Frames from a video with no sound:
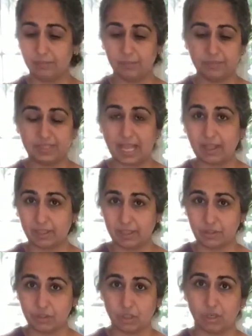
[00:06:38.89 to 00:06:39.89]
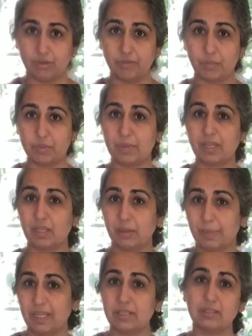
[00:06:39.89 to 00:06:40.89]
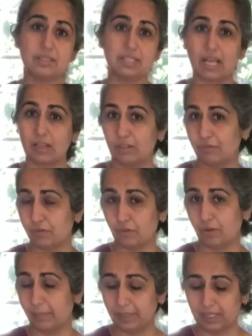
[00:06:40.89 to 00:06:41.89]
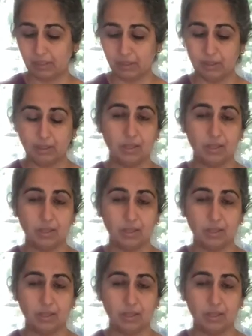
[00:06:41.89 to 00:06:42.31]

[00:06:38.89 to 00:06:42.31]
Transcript: salad in a jar, if I was making a big salad for a meal,